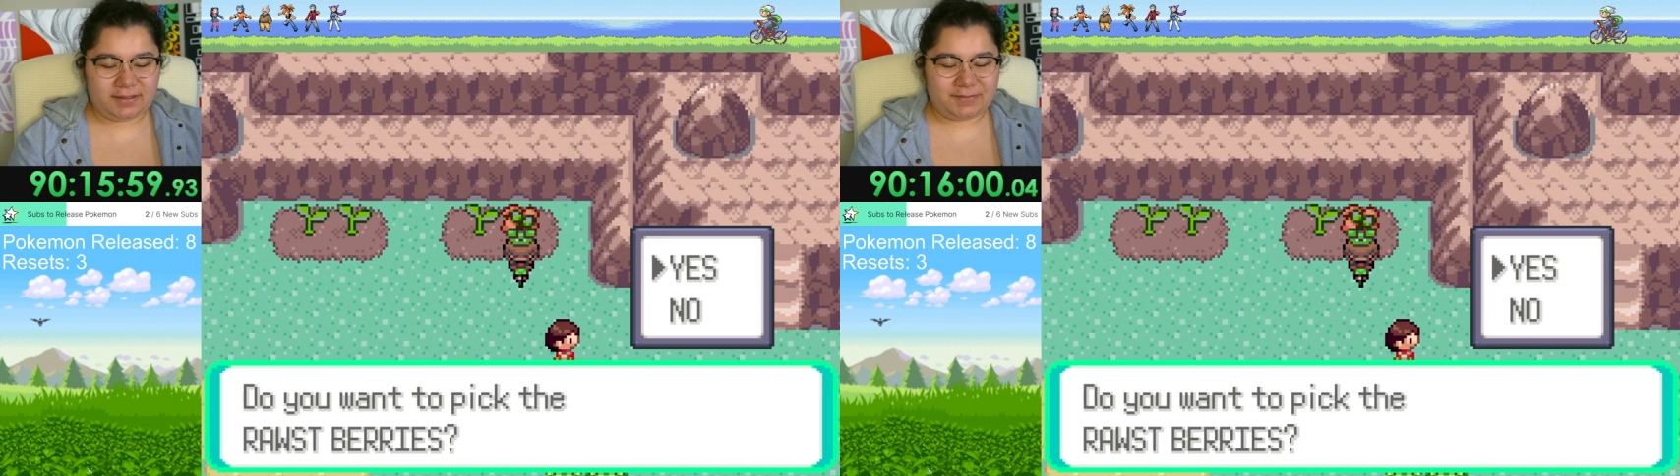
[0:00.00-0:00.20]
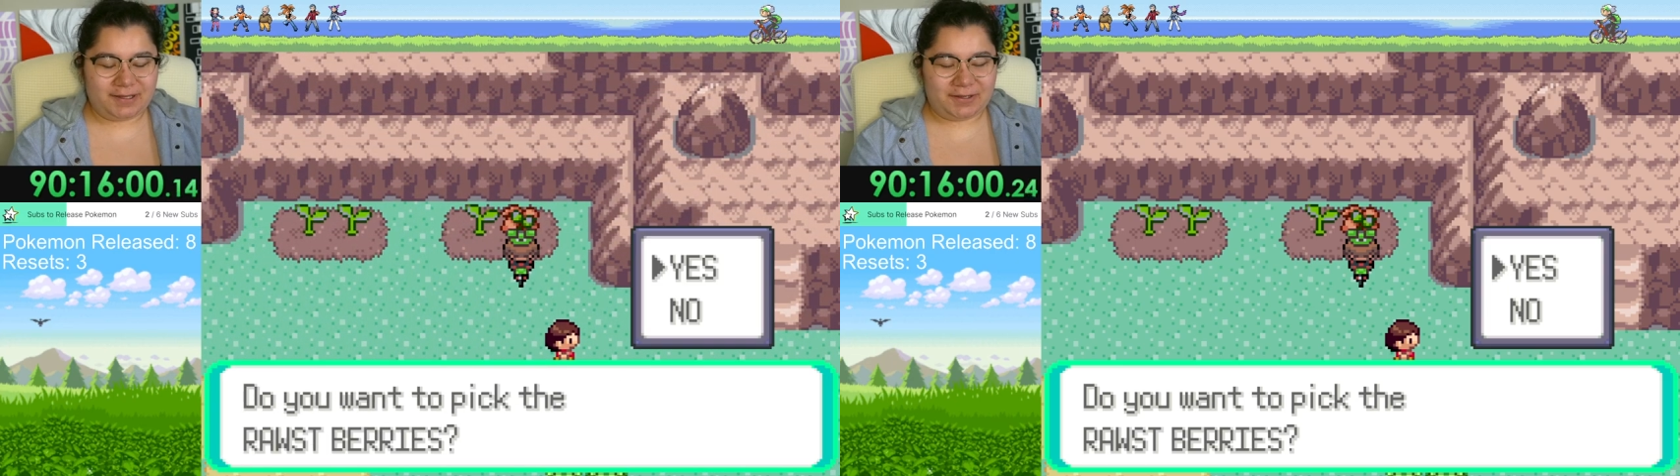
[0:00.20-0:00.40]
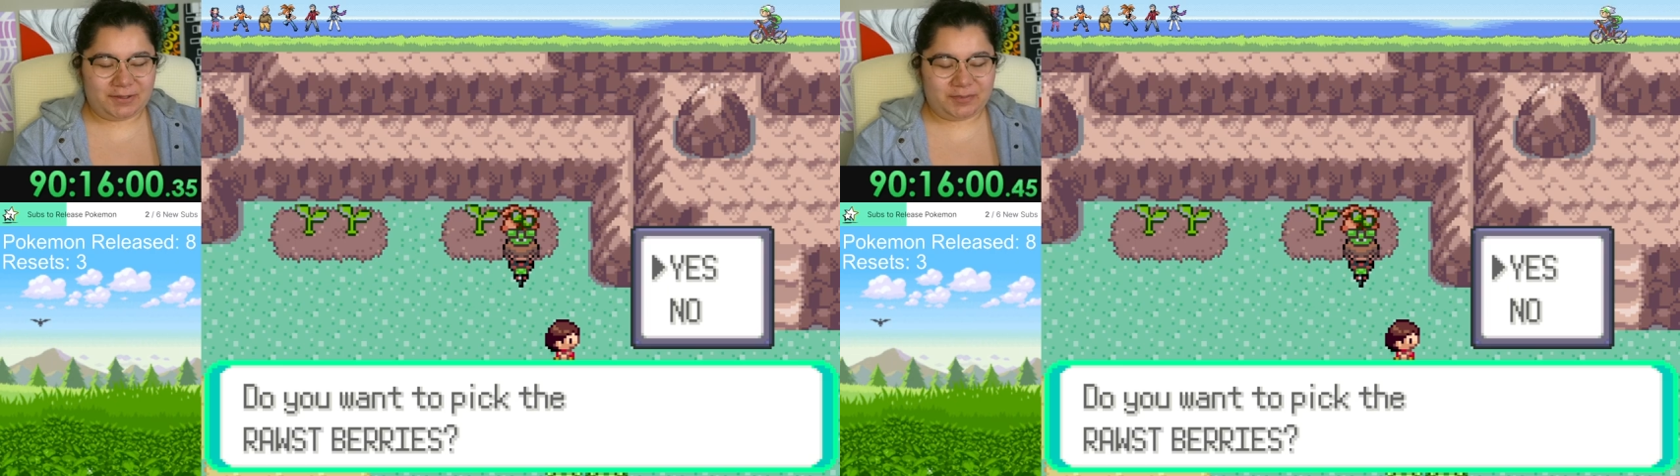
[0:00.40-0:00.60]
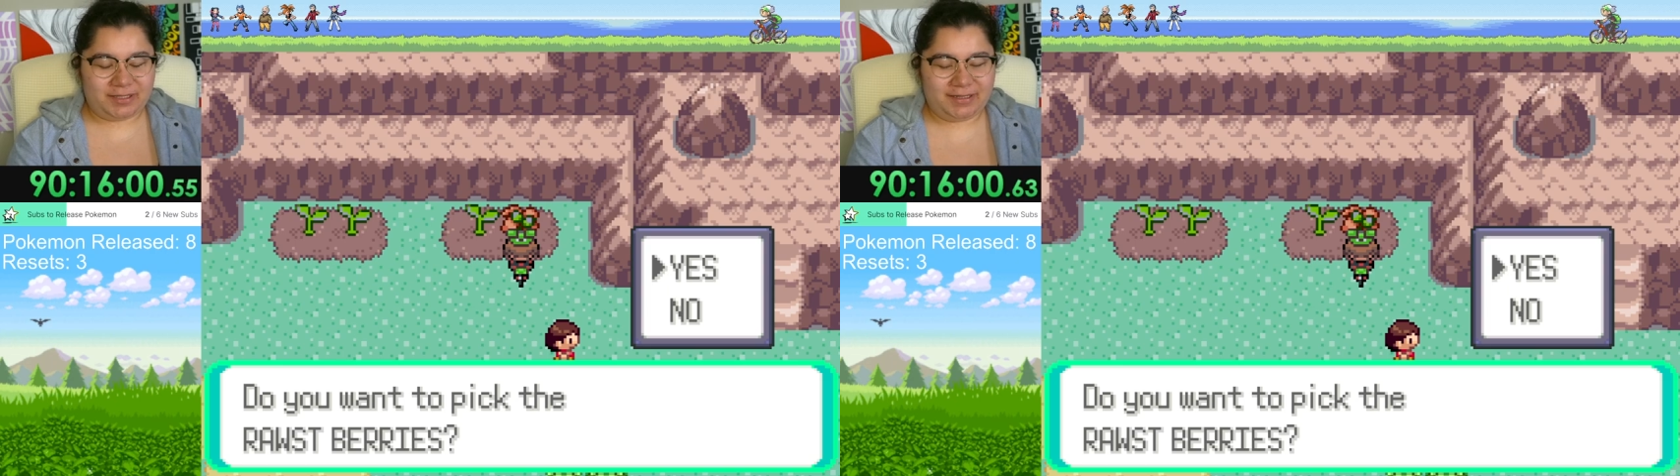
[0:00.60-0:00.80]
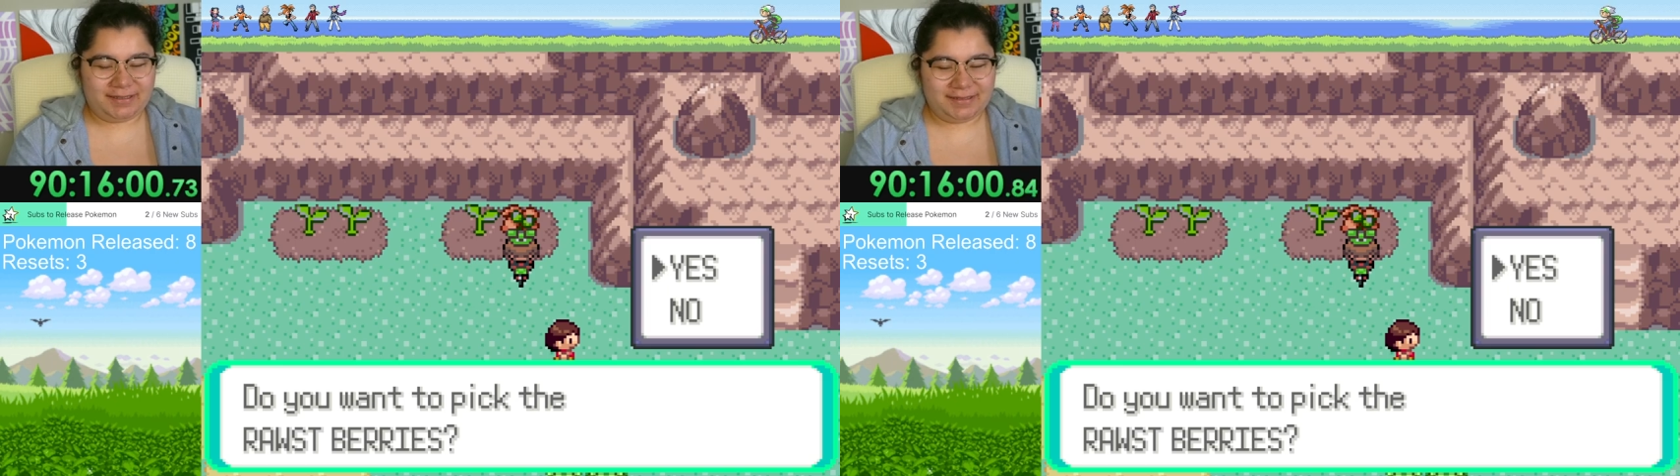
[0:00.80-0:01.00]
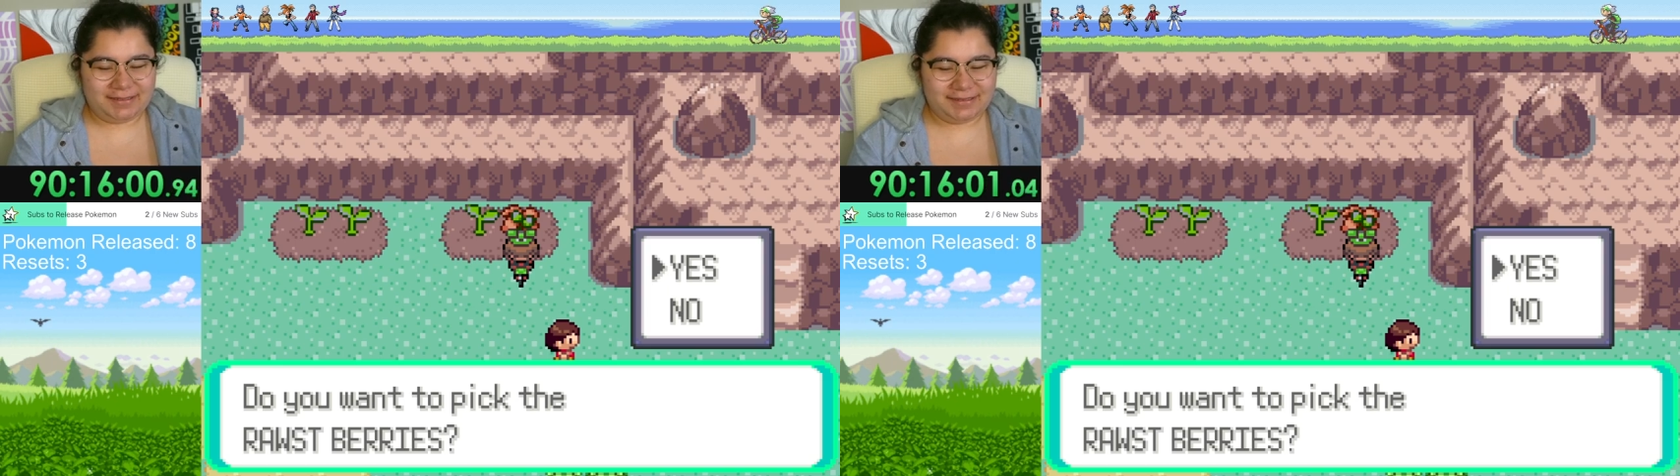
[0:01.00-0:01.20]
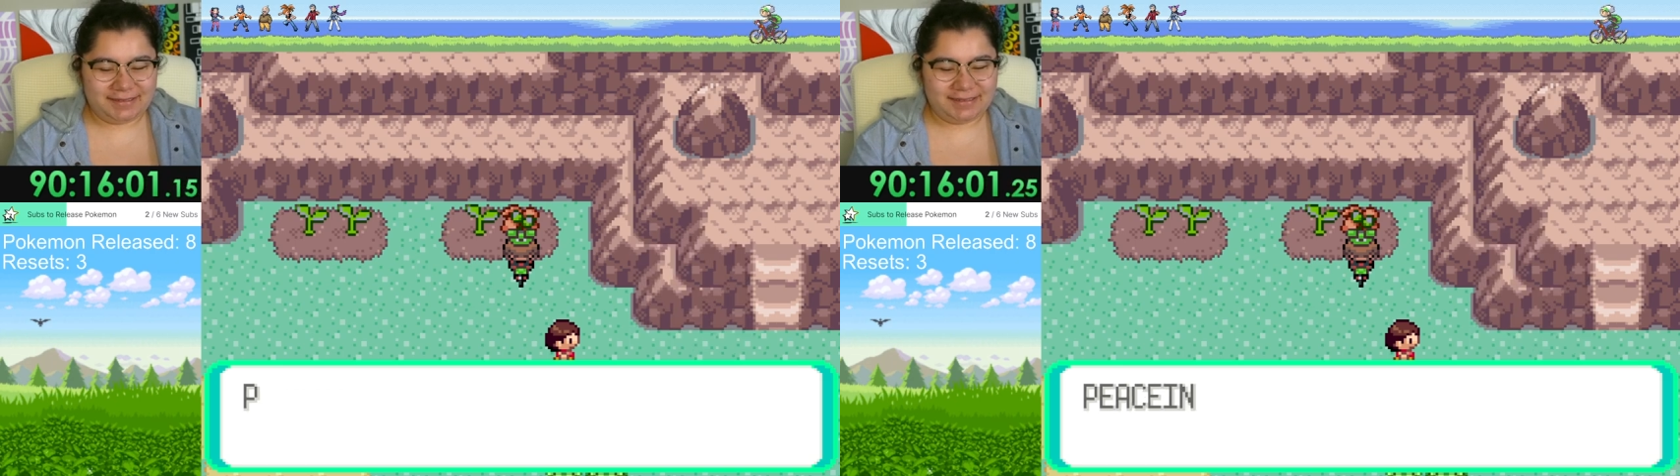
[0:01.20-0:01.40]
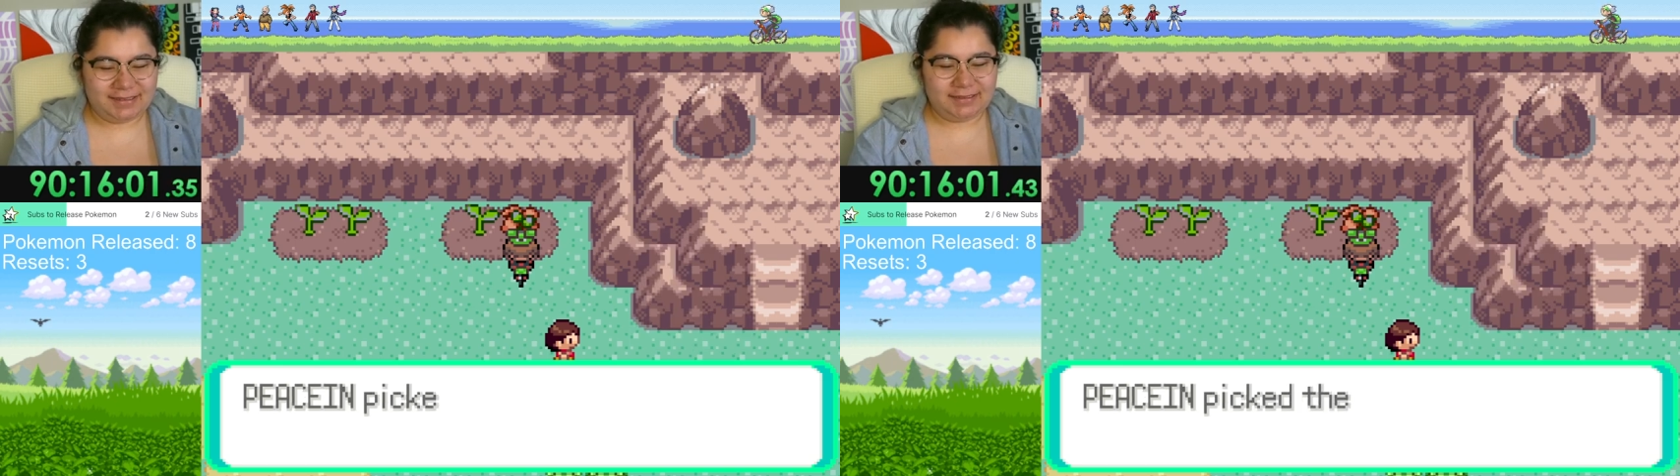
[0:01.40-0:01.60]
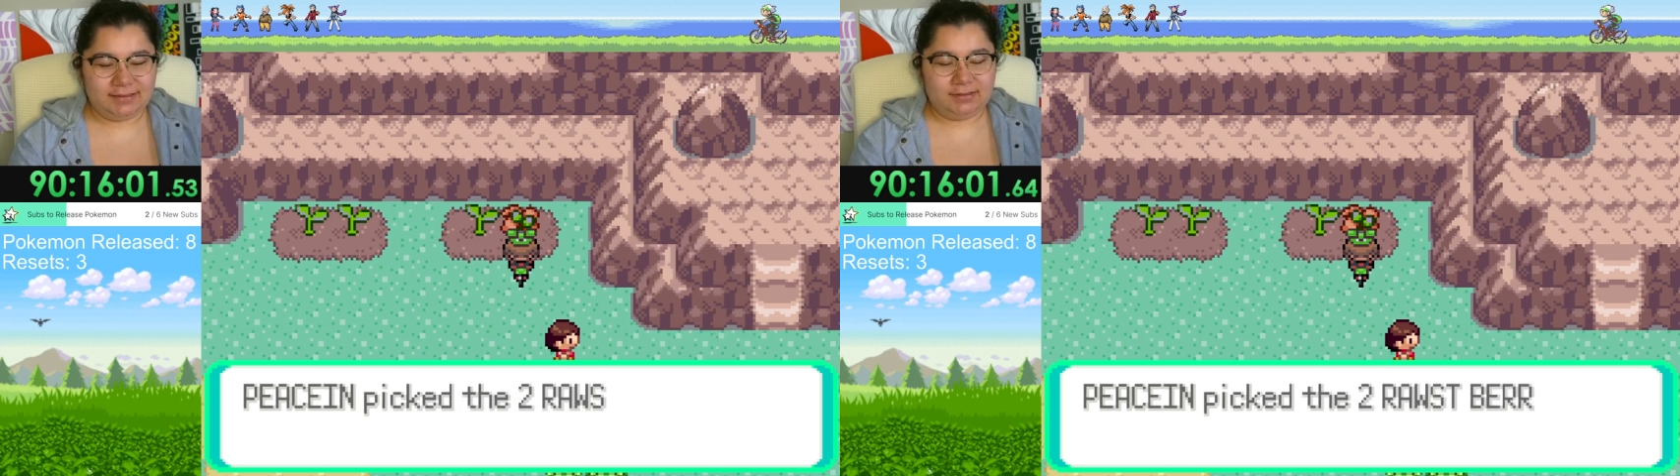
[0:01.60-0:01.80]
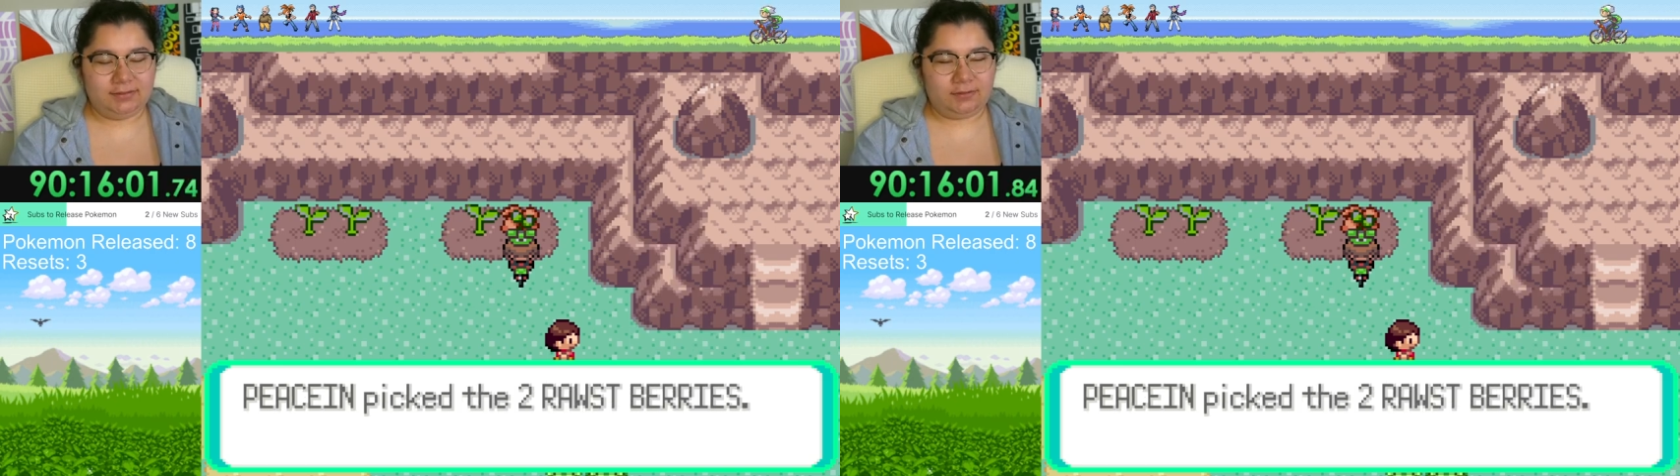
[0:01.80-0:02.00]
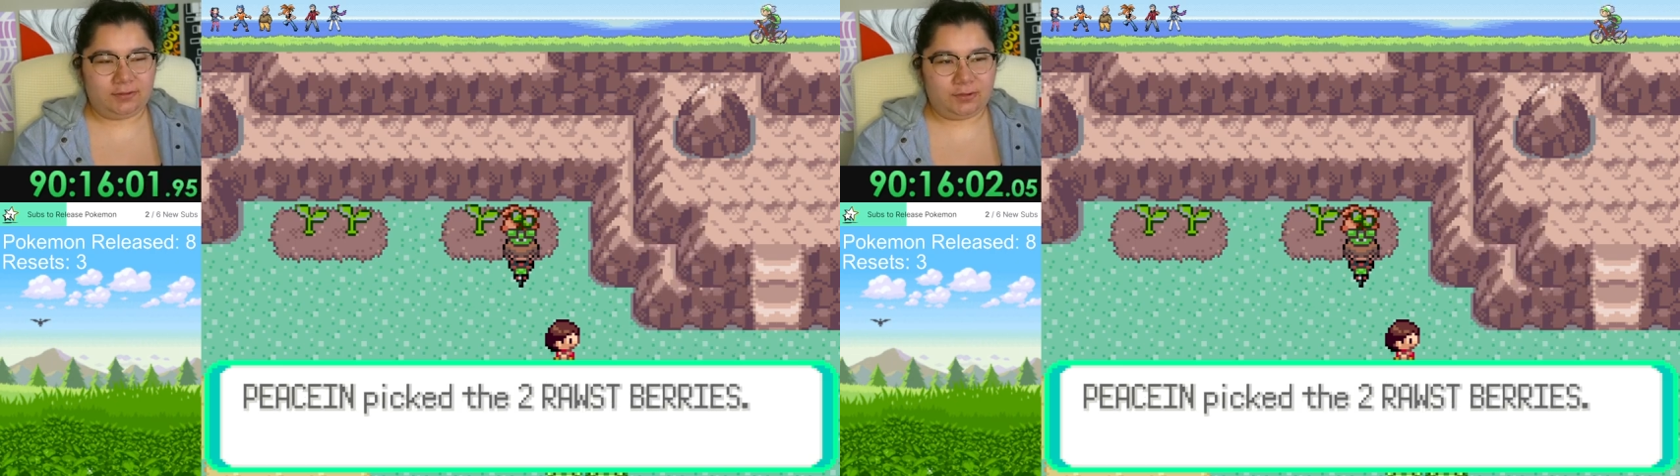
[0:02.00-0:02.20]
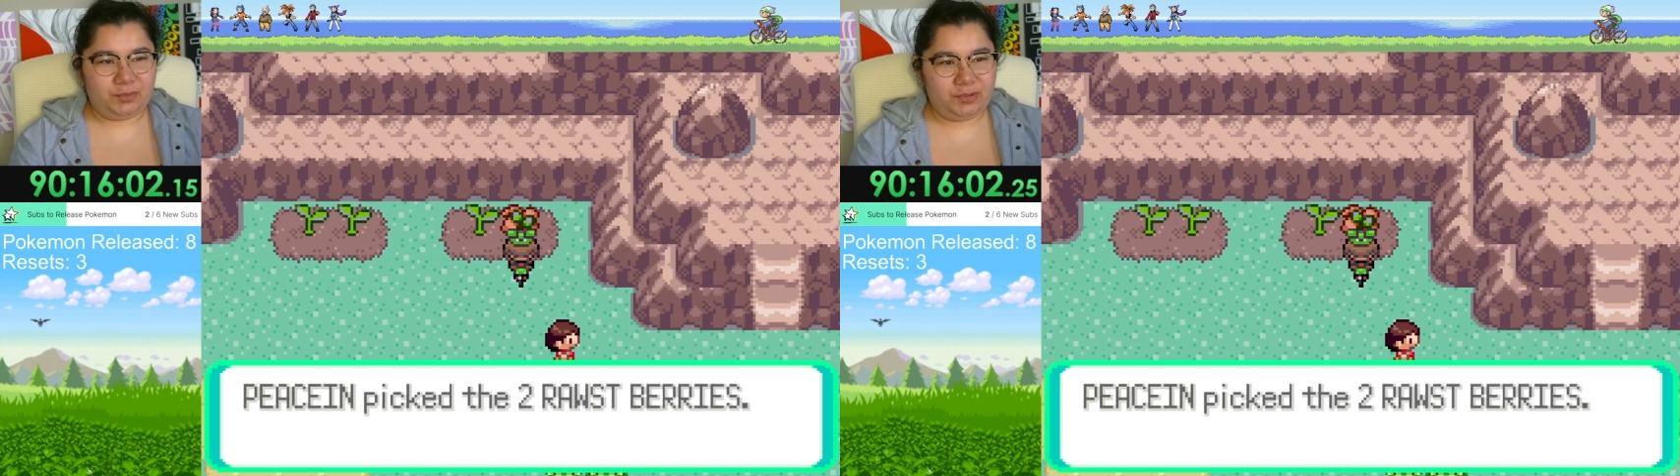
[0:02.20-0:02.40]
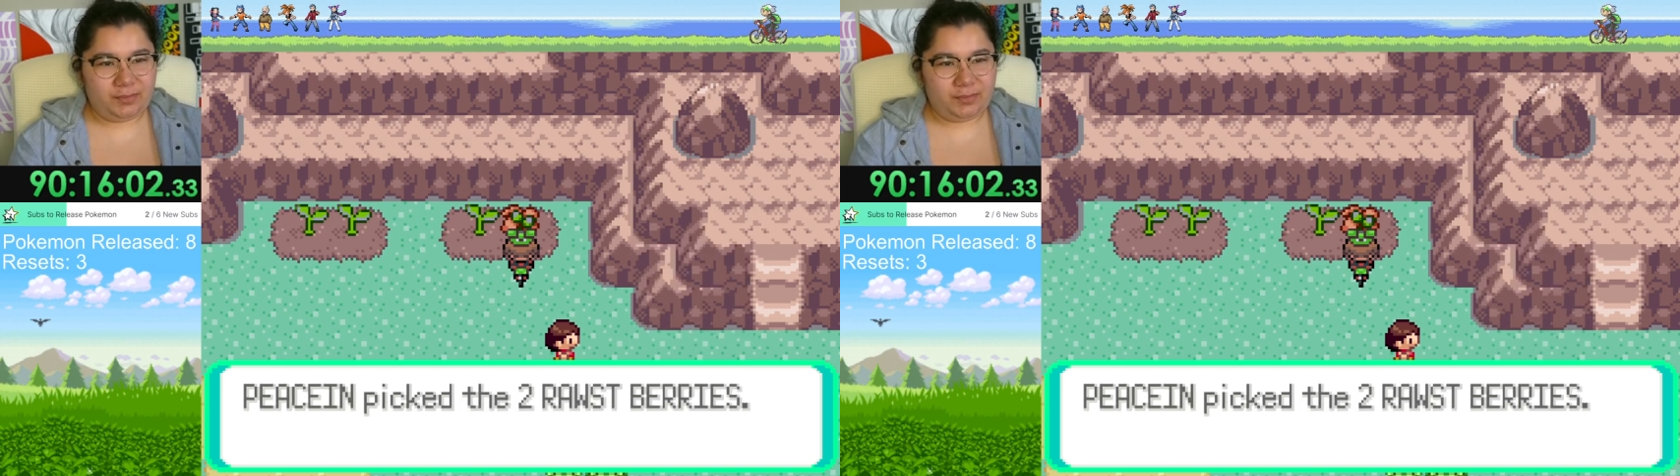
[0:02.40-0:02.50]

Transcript: it's my open, open